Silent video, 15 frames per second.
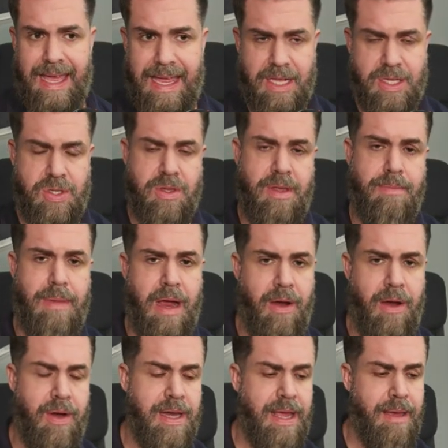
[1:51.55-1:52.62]
into the
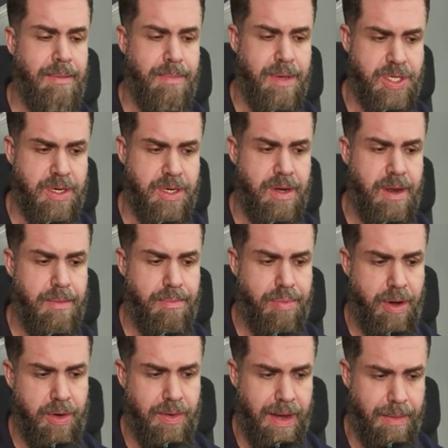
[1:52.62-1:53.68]
Married Ambition
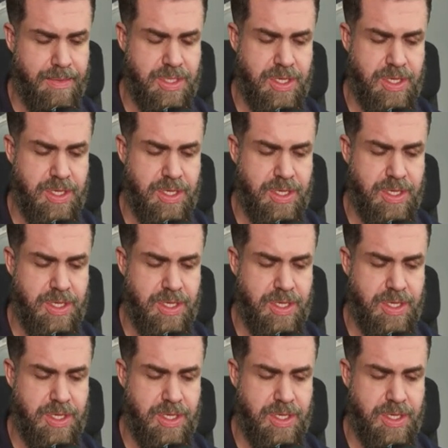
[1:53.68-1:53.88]
program.